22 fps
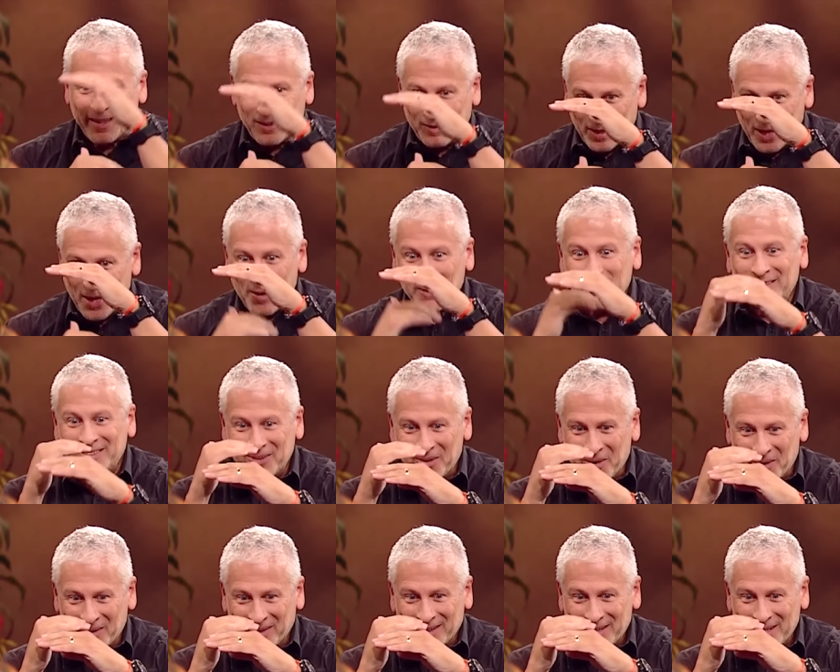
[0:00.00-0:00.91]
cloud,
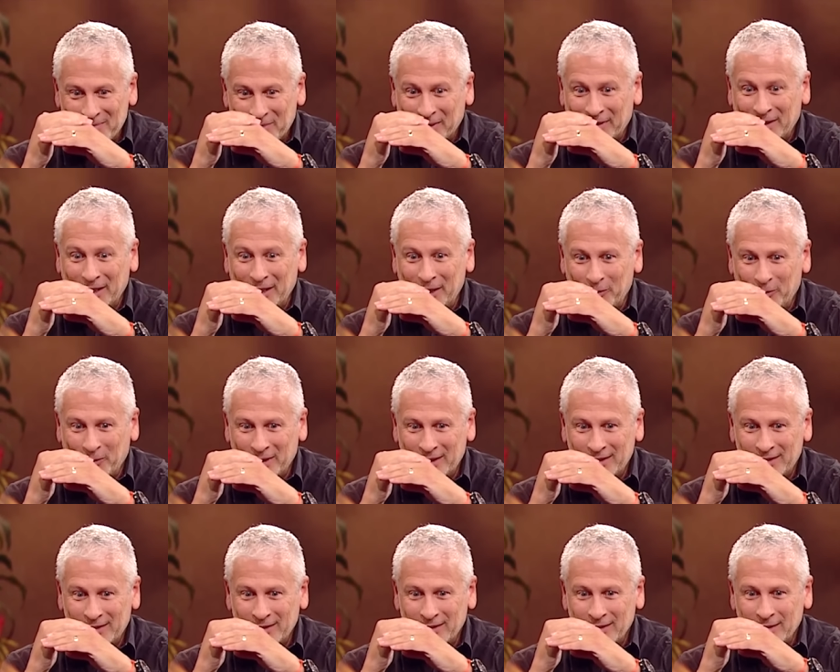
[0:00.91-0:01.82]
song. But then it
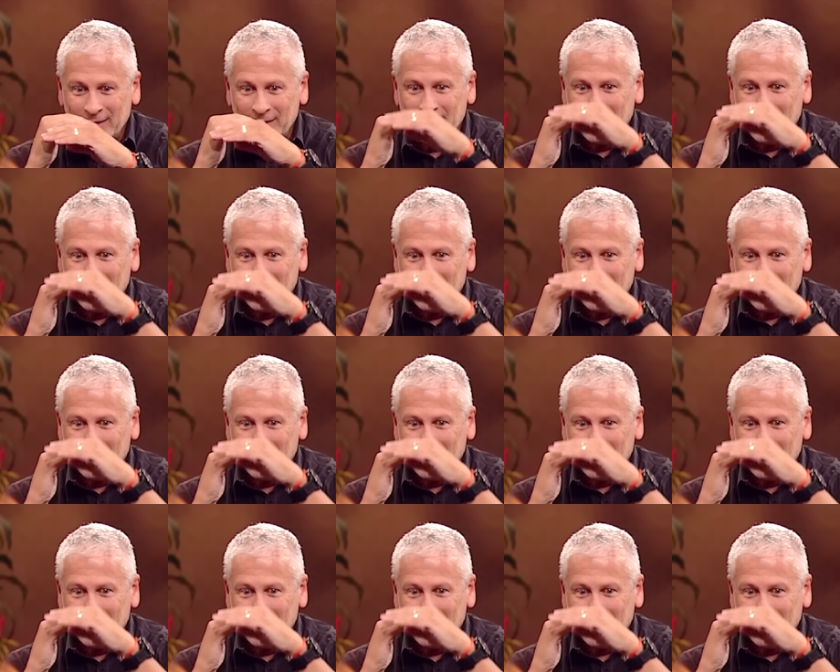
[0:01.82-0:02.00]
was